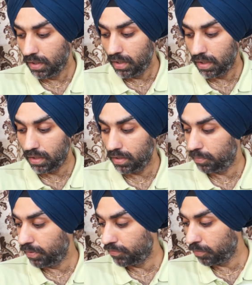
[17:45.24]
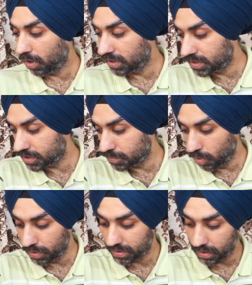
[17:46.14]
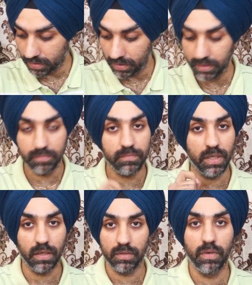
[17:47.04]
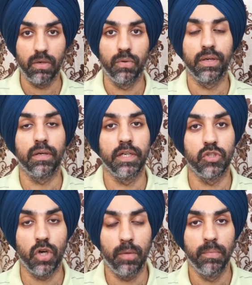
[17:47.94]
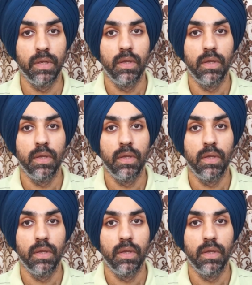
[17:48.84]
Perfumologist Mohit Khatri, another one doing a great job.